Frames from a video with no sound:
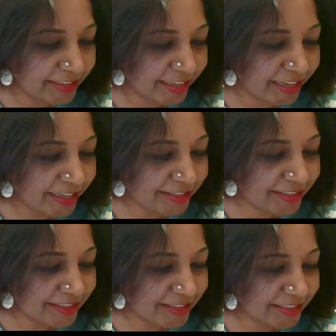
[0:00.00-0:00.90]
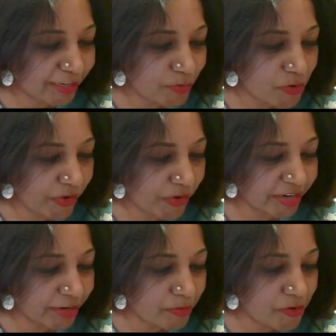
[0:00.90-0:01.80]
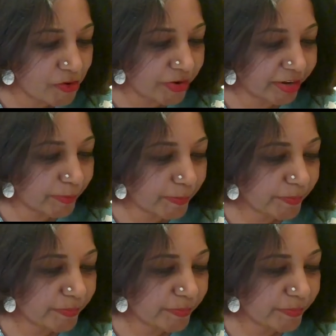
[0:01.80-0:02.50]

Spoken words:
Great. Keep going, keep going.